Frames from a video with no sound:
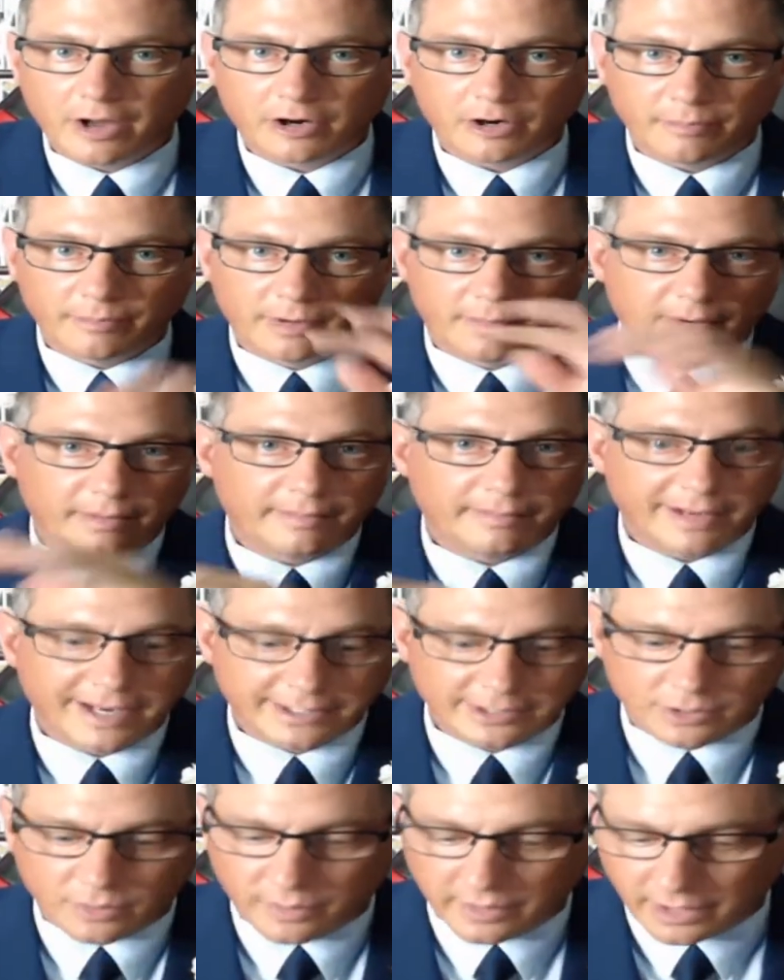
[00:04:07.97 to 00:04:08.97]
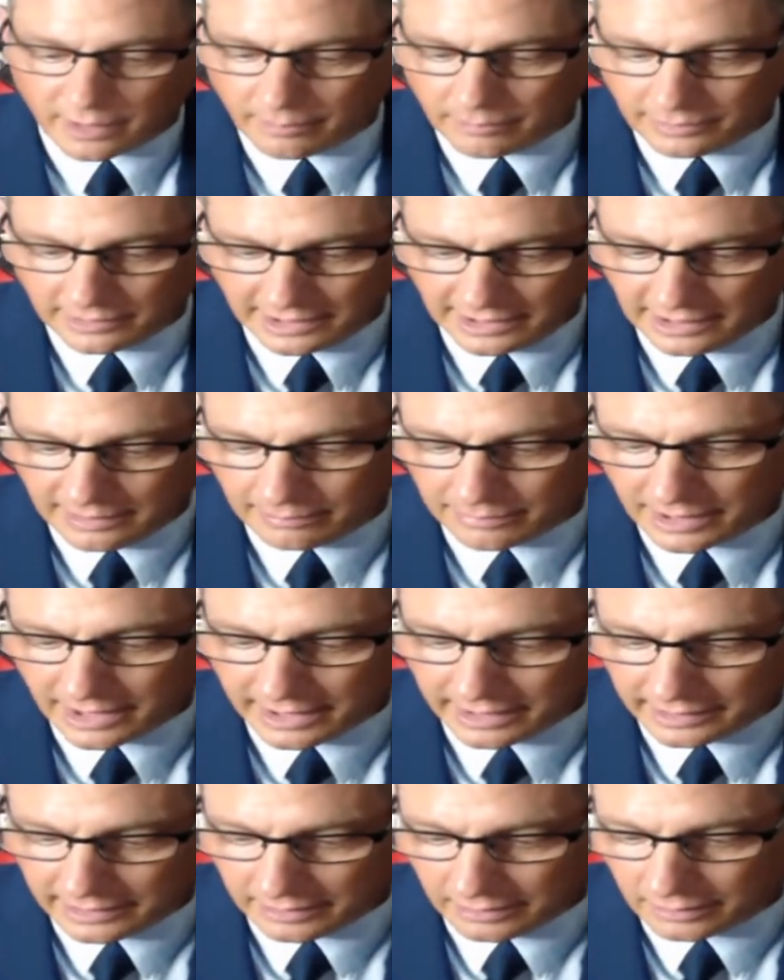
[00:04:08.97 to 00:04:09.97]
but my mind's going completely blank here.